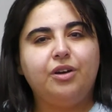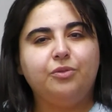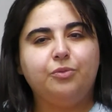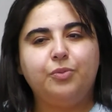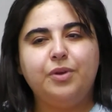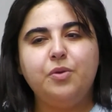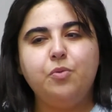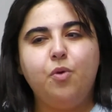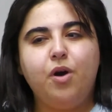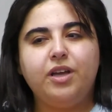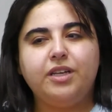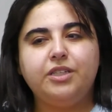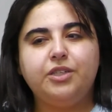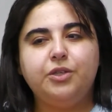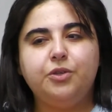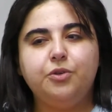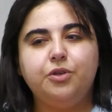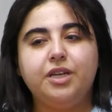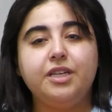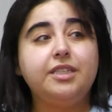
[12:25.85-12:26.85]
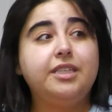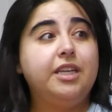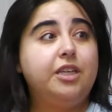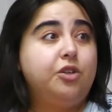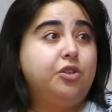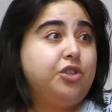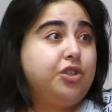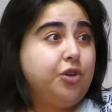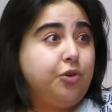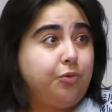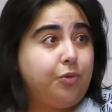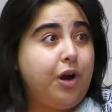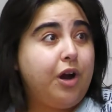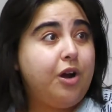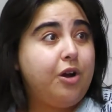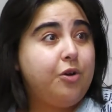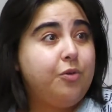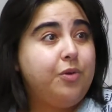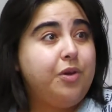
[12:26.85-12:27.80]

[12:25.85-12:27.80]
we want to continue to grow.